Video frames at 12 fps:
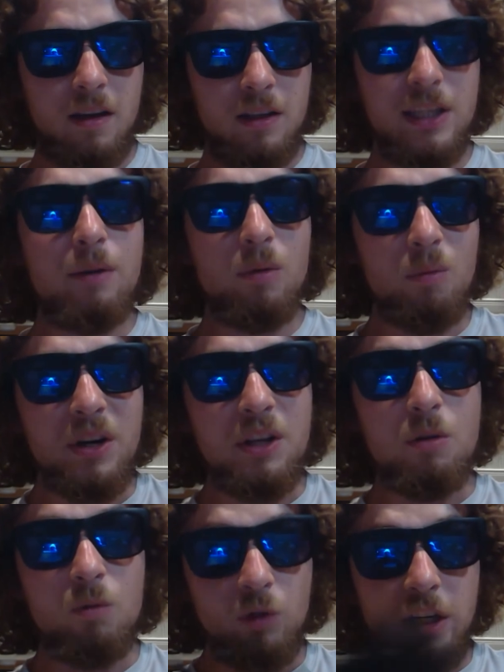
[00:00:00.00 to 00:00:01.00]
See, when
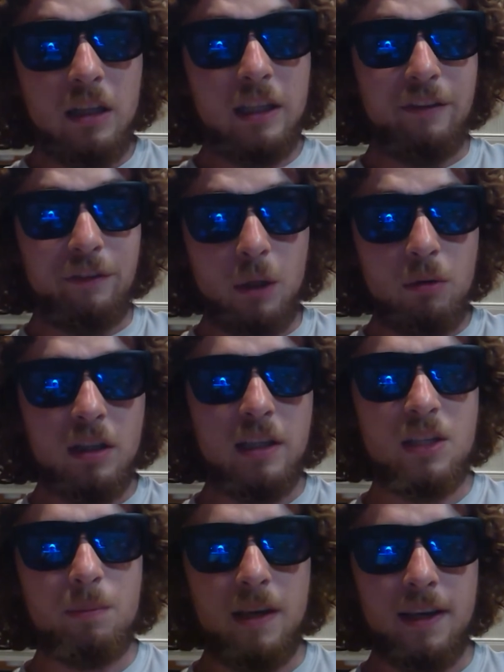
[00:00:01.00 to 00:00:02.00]
you really
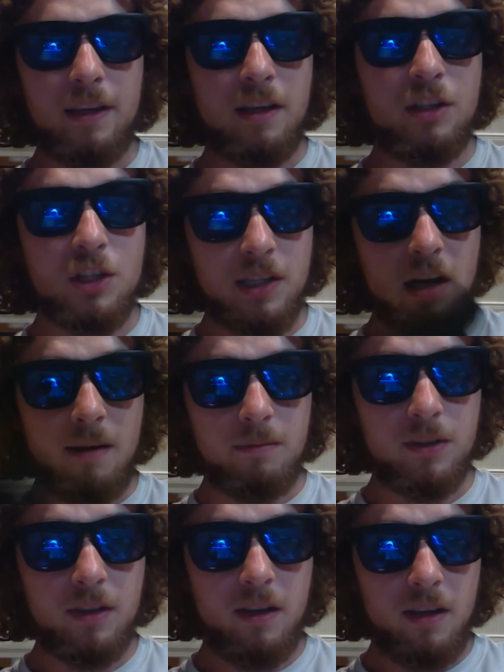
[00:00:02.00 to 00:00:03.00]
fluidly speak, it just
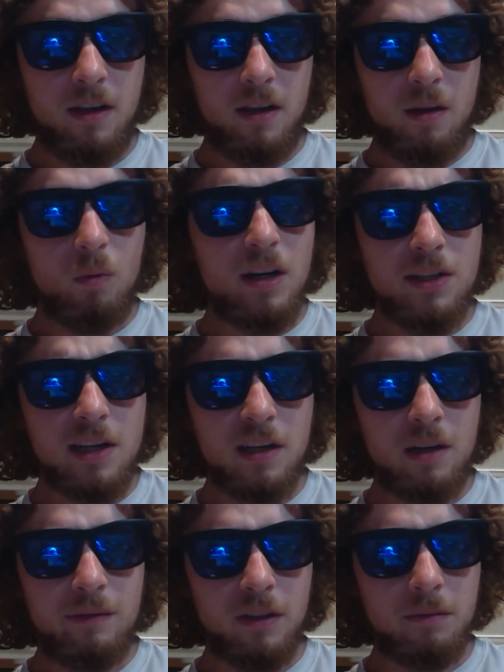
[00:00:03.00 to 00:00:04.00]
comes. Where does that
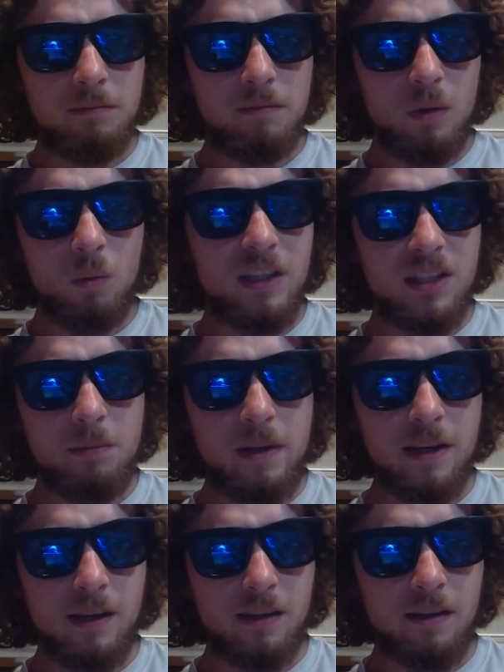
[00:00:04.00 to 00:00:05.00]
come from? What is
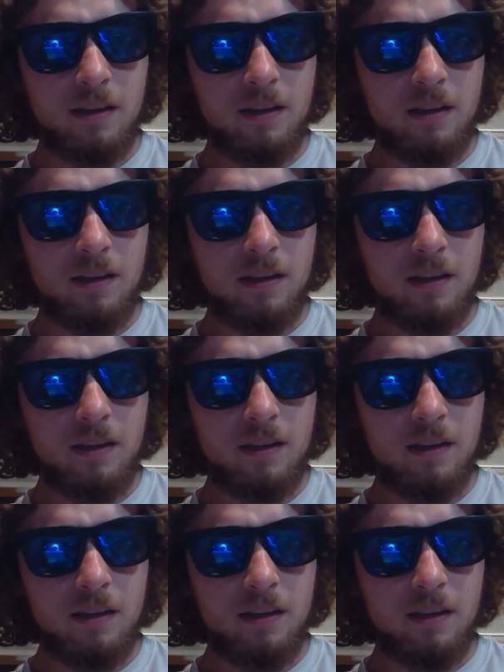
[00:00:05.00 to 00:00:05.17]
speaking?